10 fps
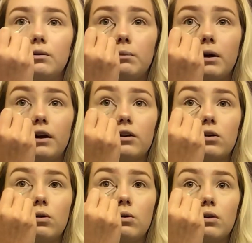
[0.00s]
my inner
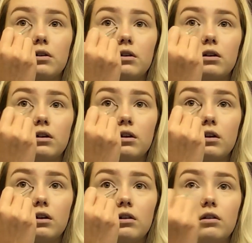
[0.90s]
corner
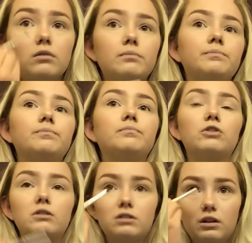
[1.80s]

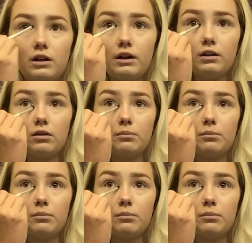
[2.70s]
just to like